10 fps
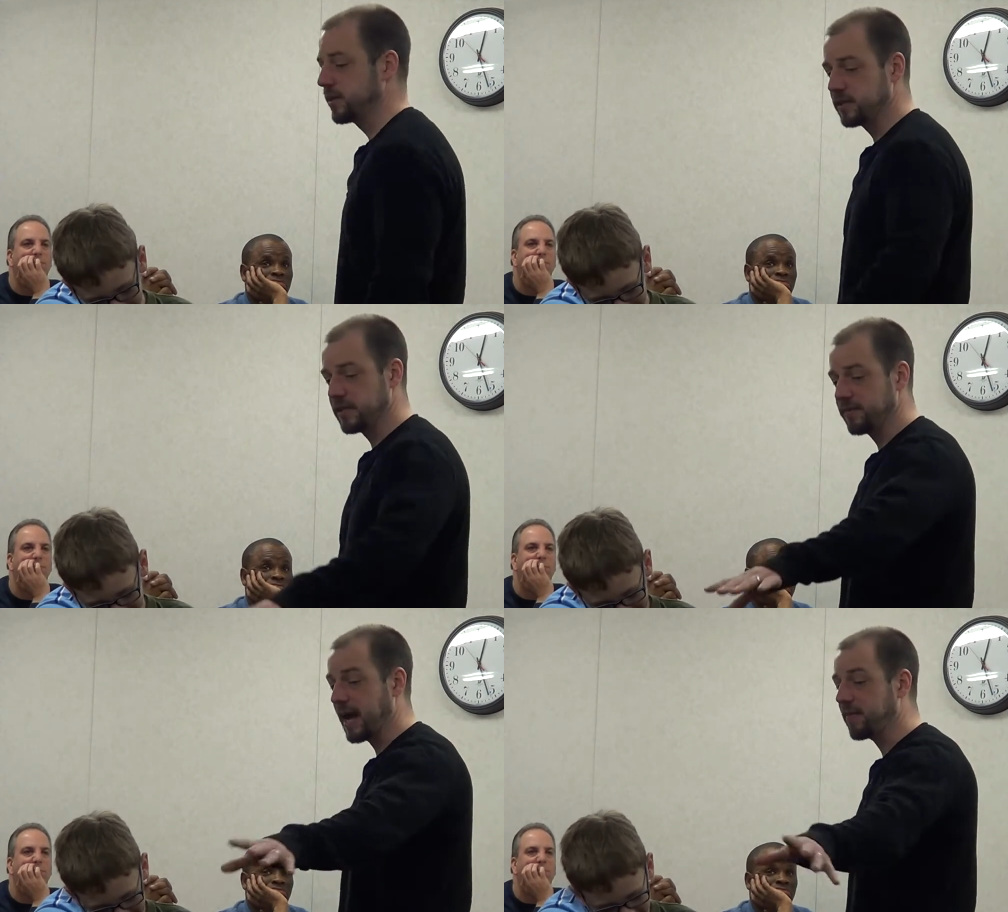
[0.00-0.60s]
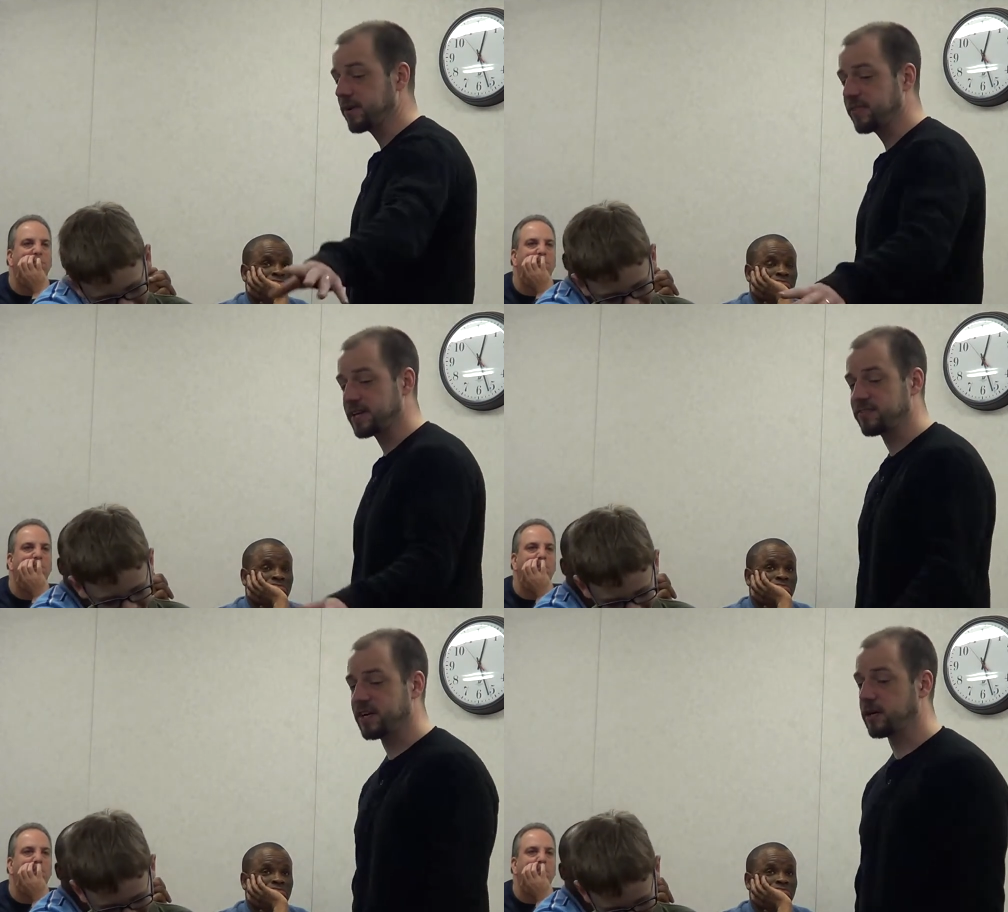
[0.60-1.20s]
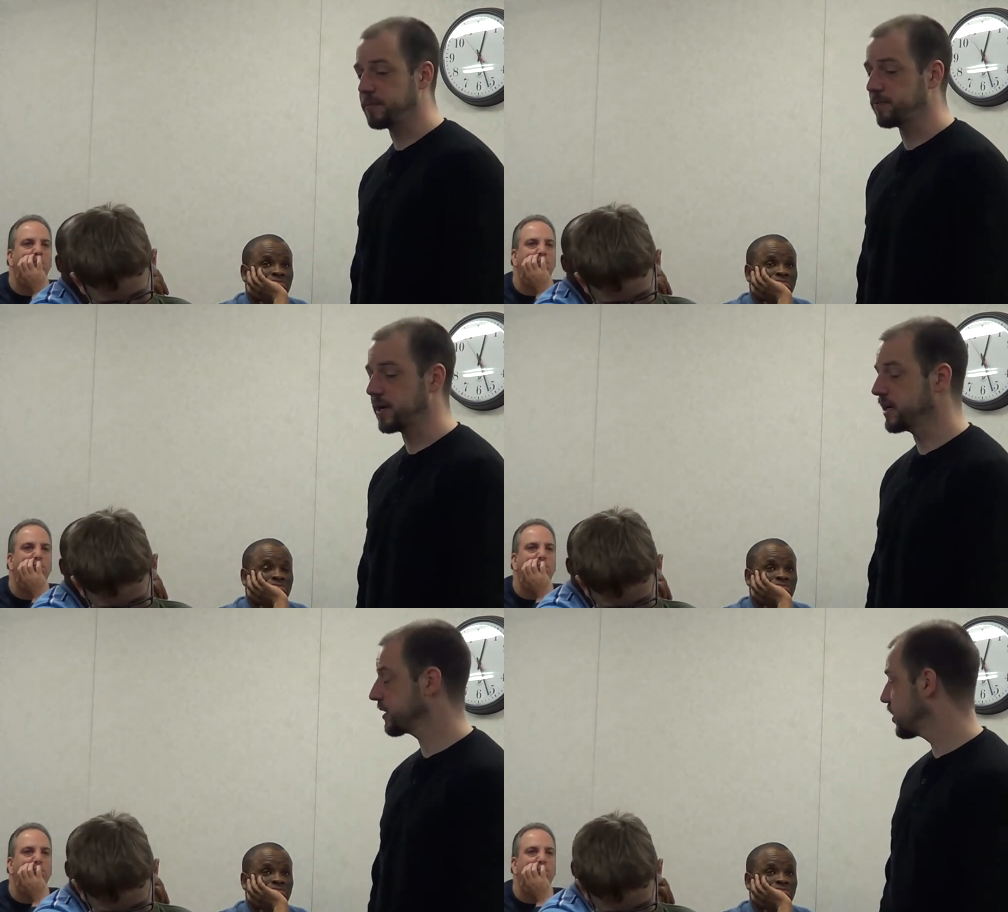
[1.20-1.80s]
Speaker 1: leaving everything set up and
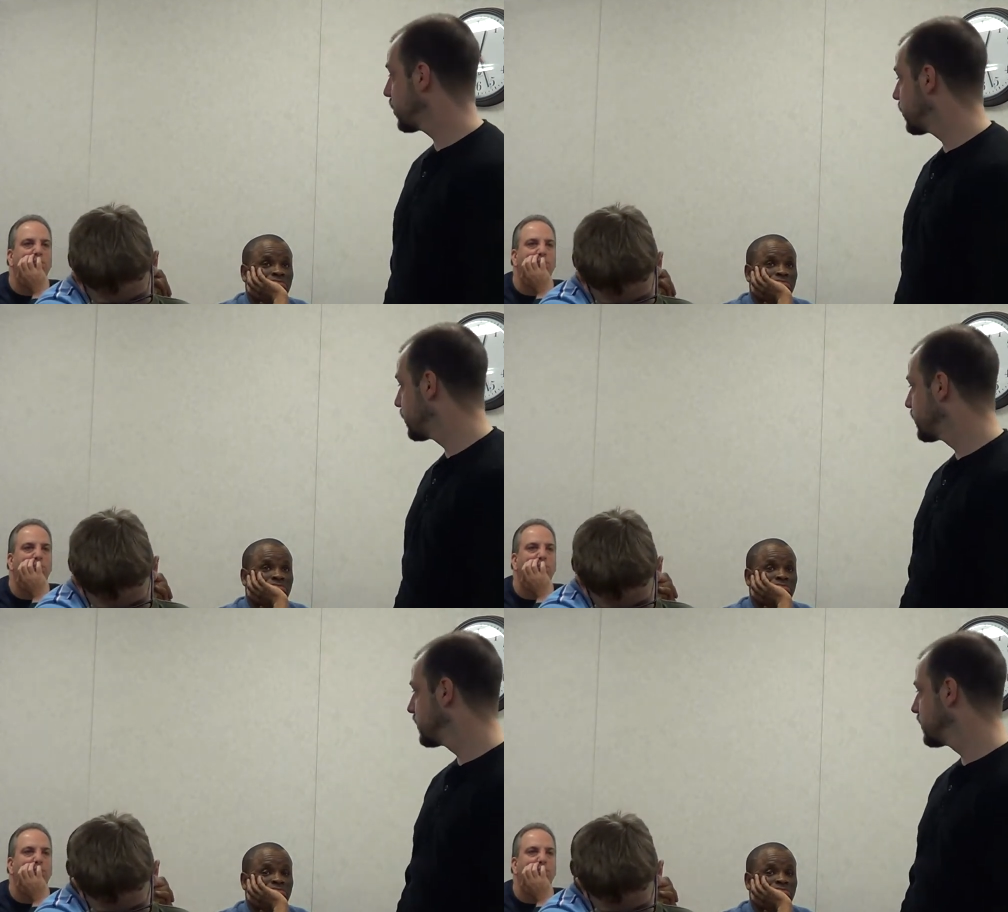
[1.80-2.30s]
ready to go.